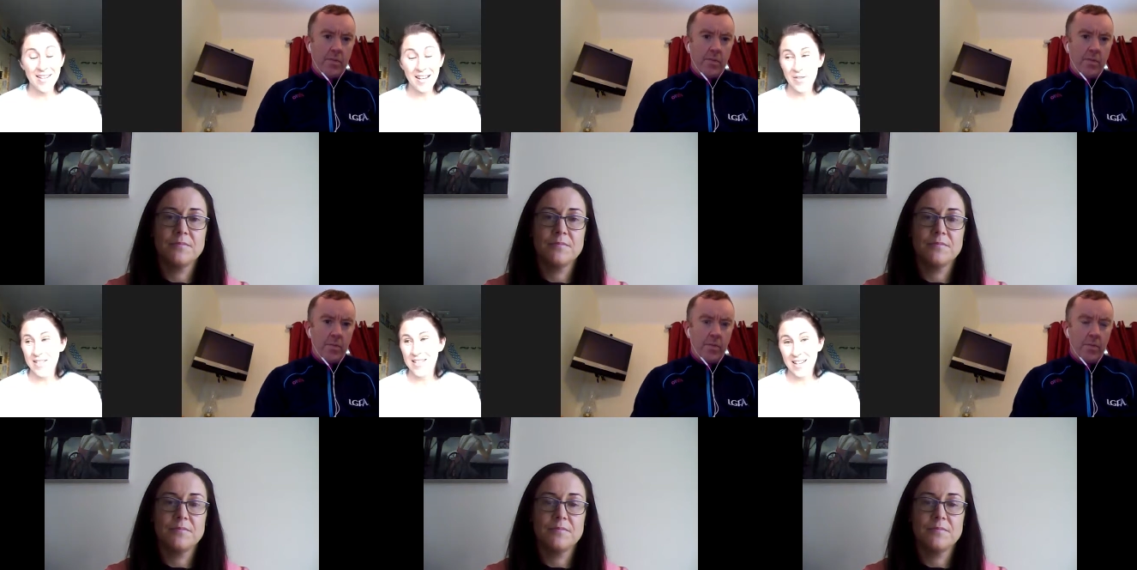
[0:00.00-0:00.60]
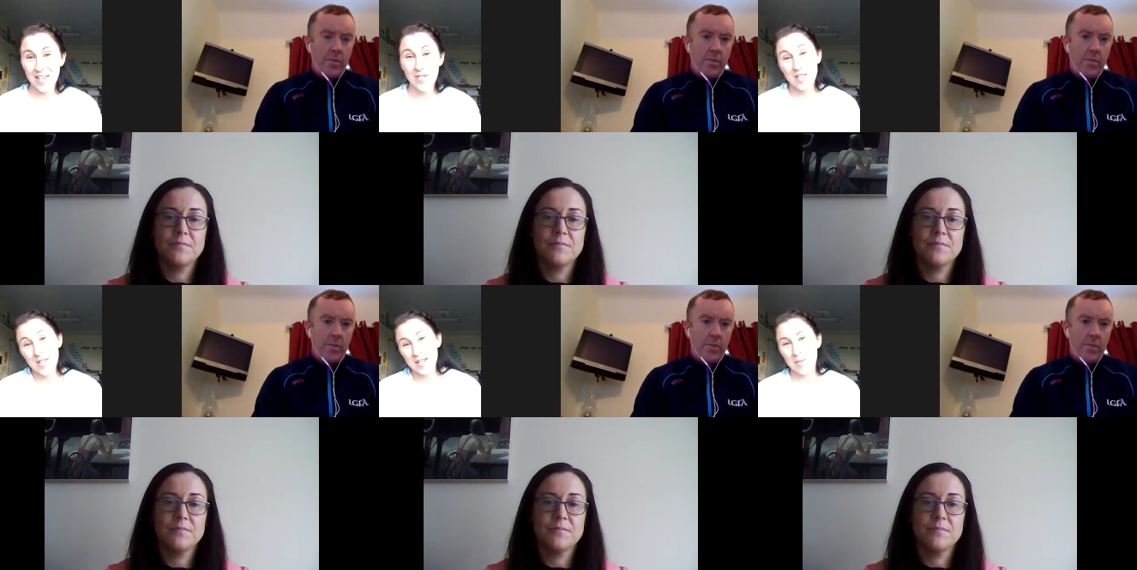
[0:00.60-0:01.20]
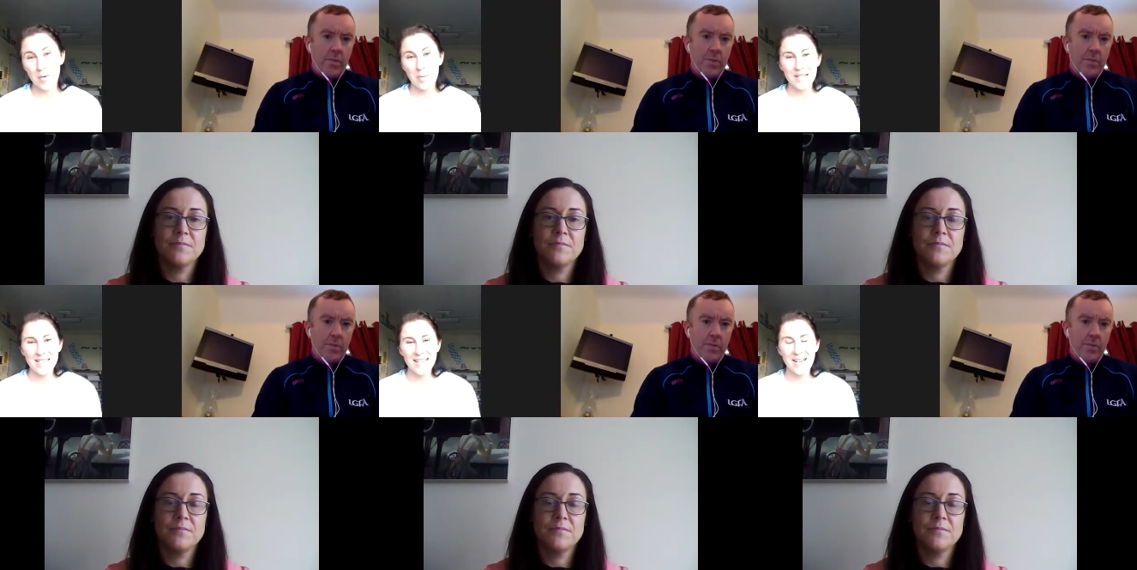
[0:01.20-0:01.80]
Speaker 1: life is life is good at the
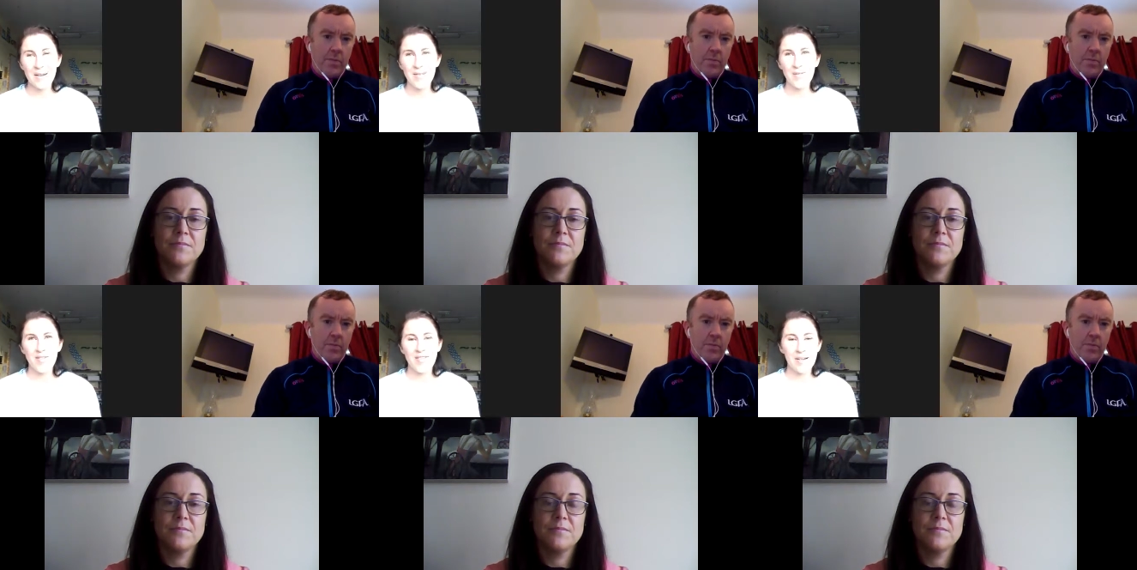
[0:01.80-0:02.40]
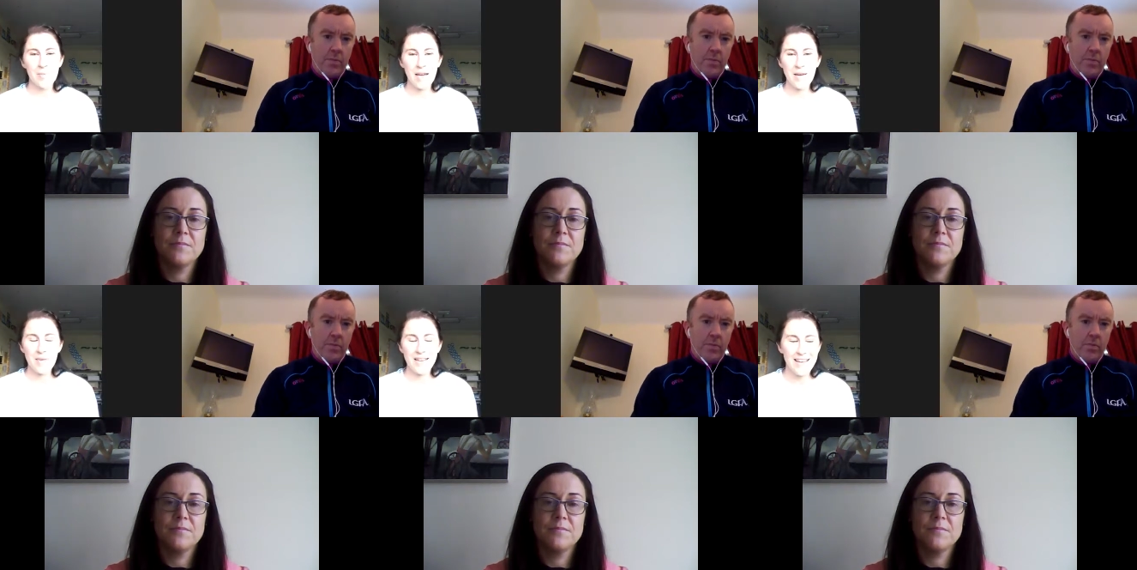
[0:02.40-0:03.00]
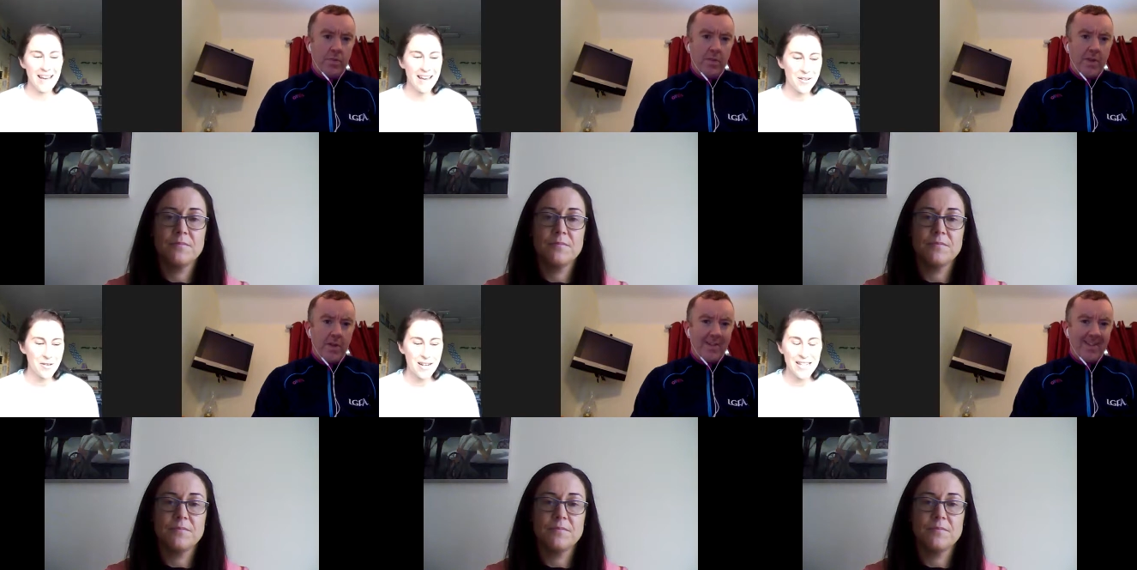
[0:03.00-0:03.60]
moment. Anyway, we've let baby uh,
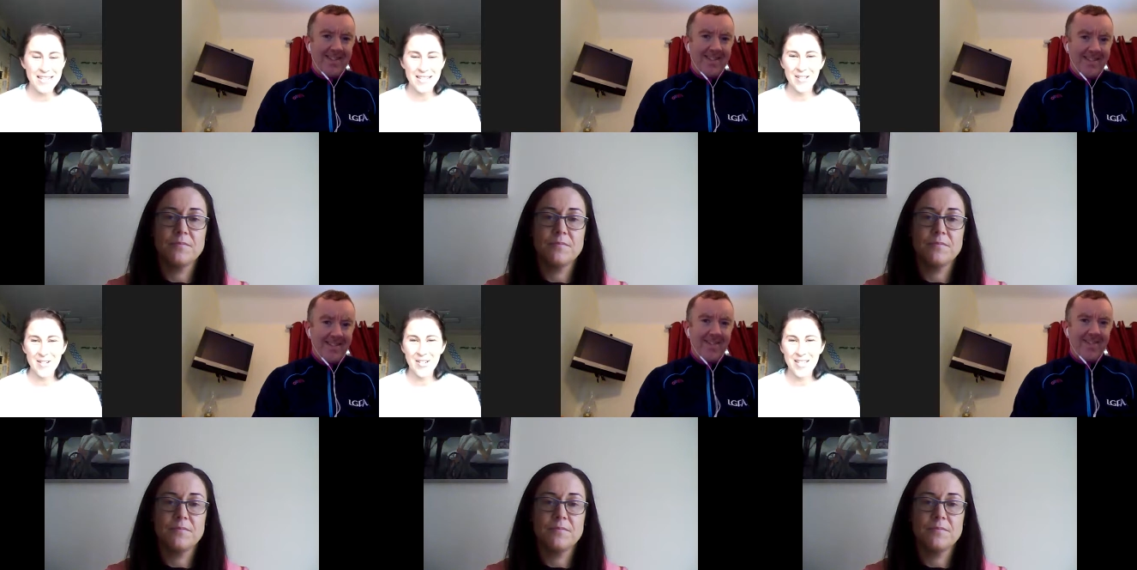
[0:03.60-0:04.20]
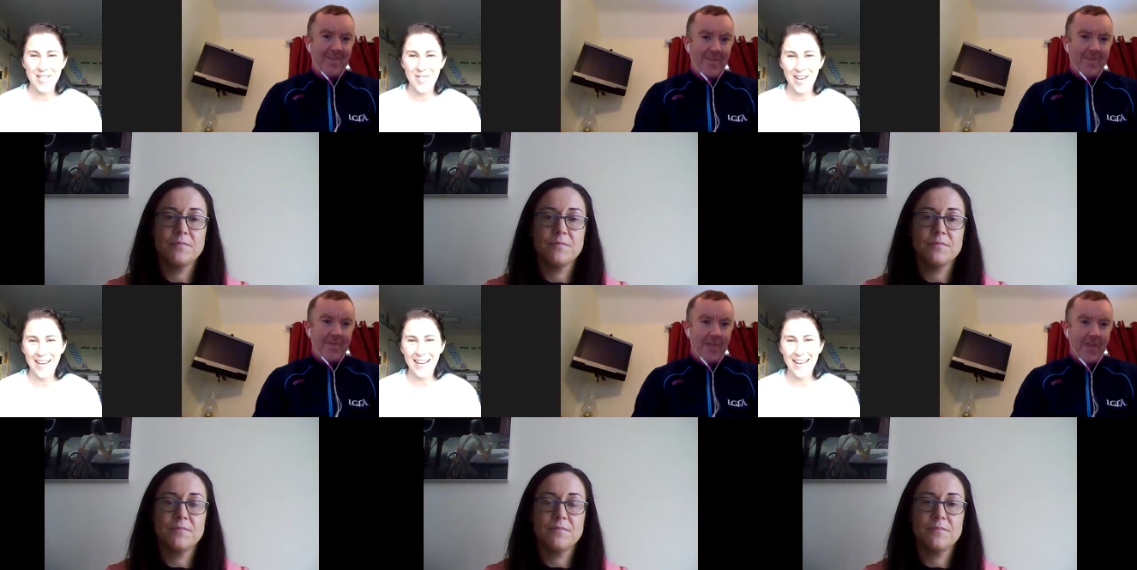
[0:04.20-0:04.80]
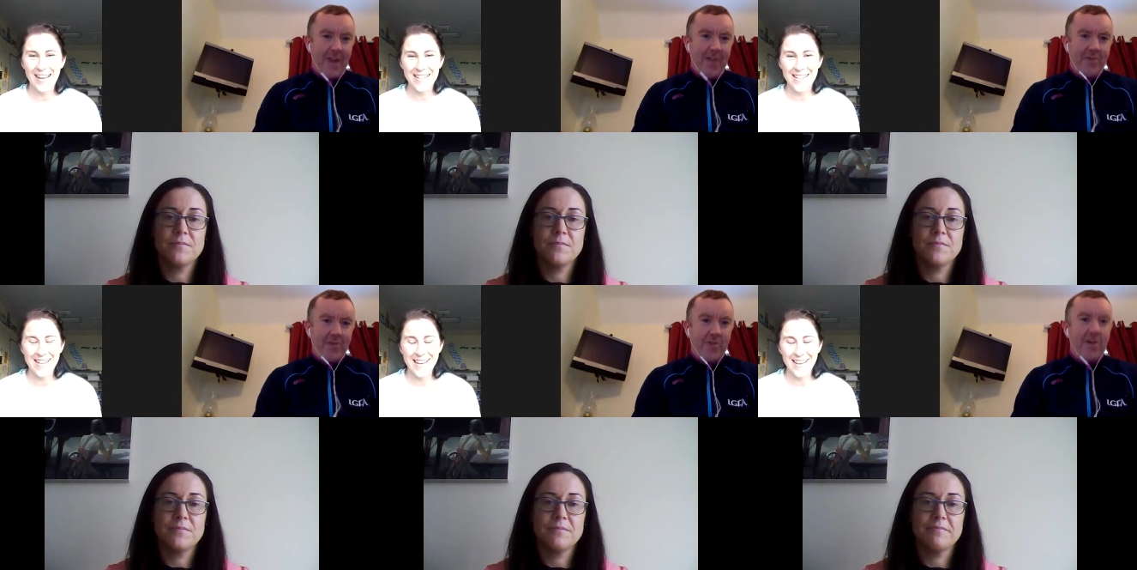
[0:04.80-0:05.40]
Grace, so she's flying.
Speaker 2: And, how
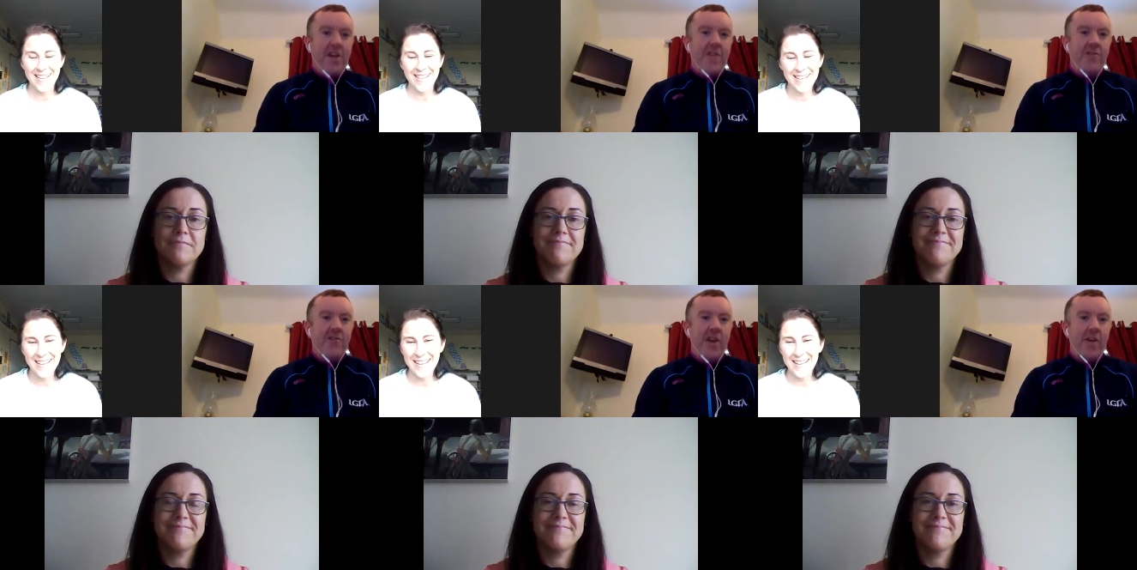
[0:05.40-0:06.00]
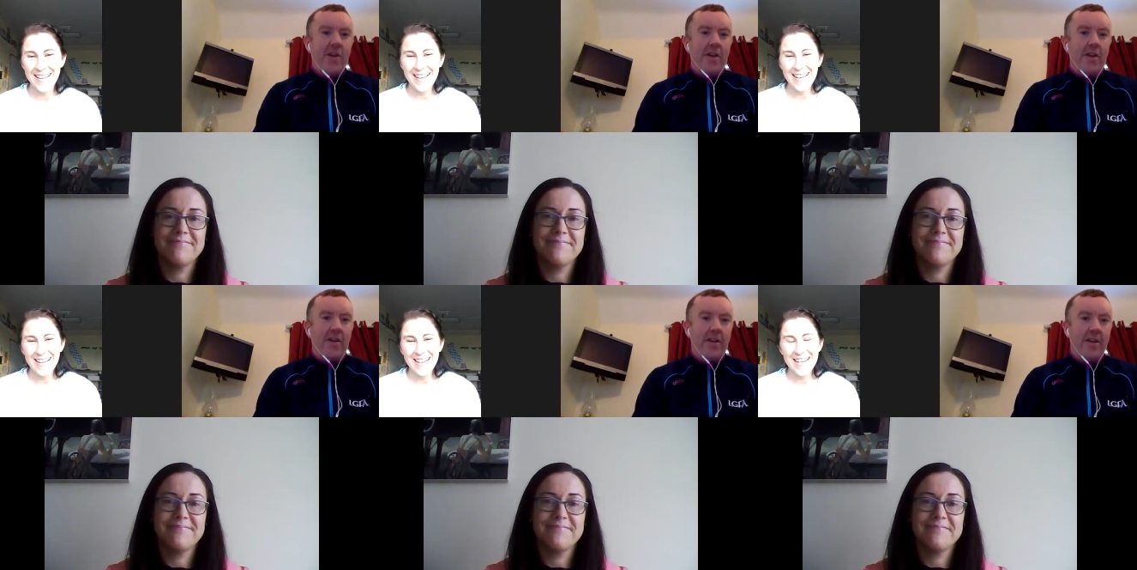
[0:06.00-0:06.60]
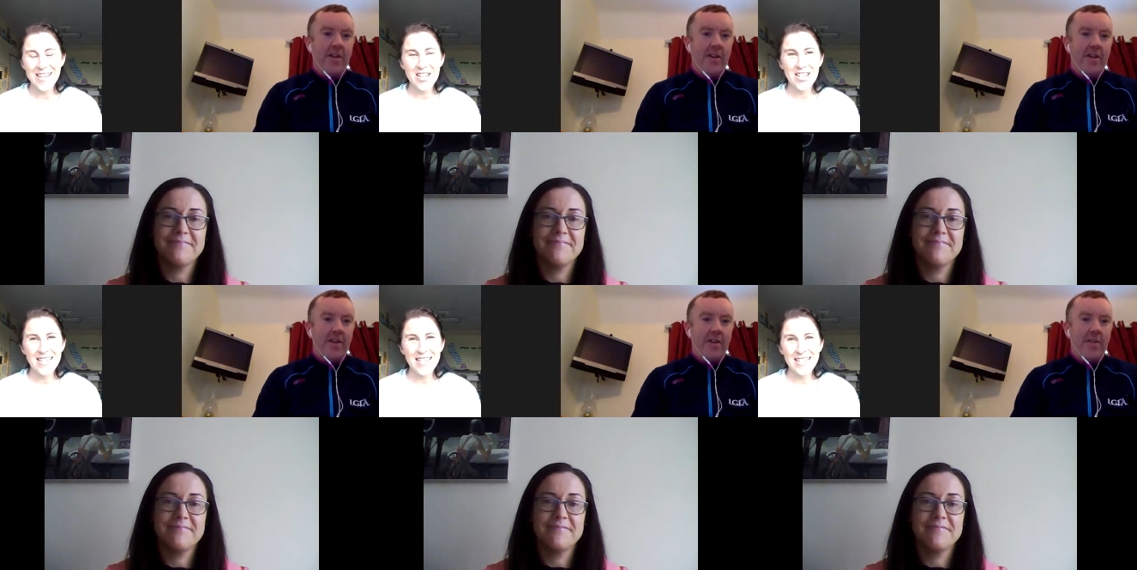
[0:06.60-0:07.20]
is she? Uh, what age is she now, Linda?
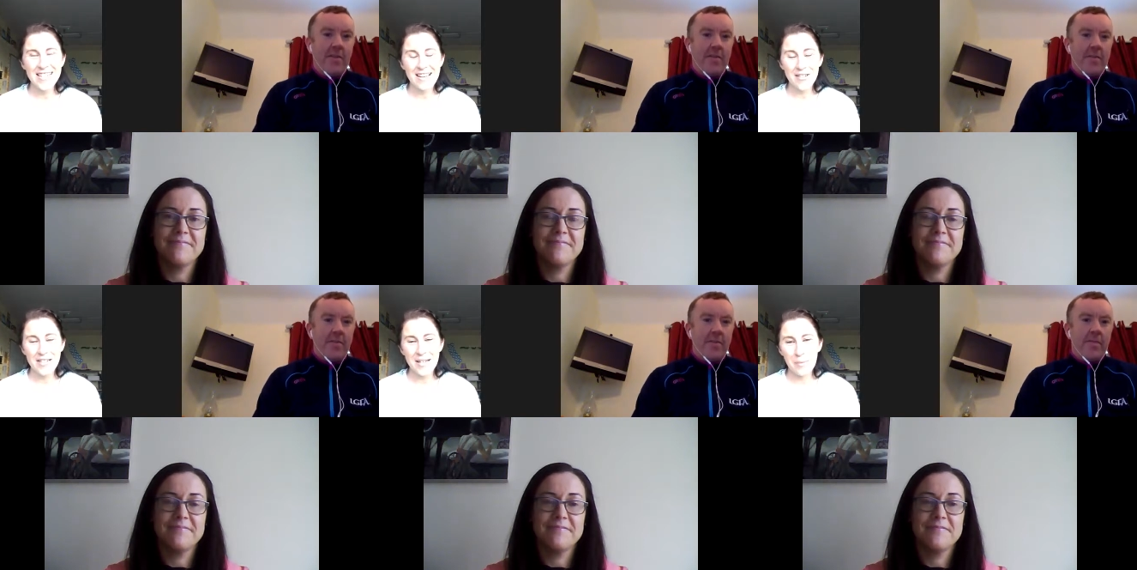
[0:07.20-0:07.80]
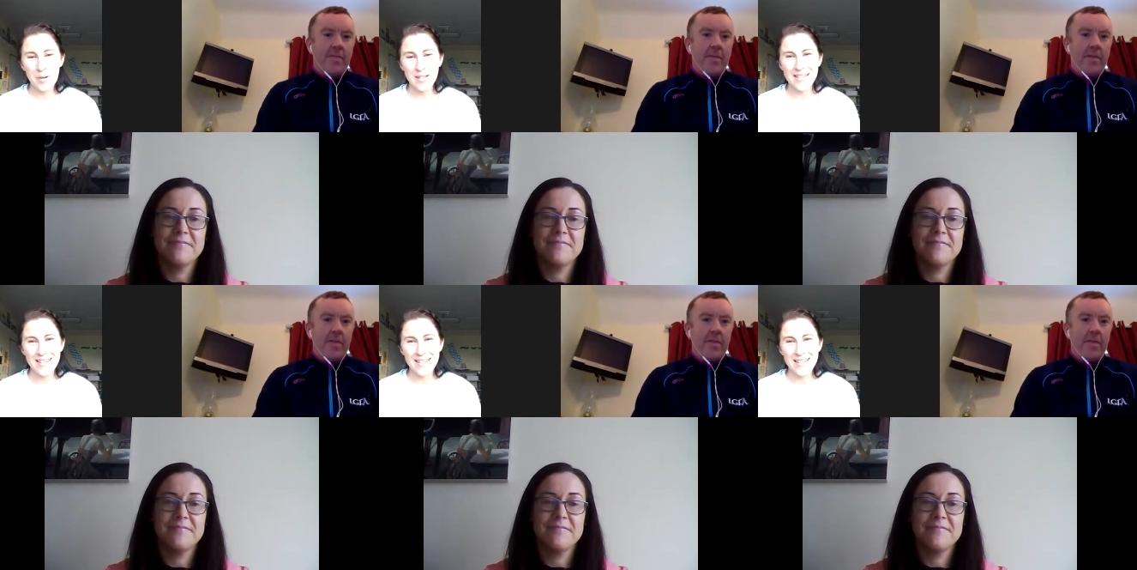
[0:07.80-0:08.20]
Speaker 1: Seventeen months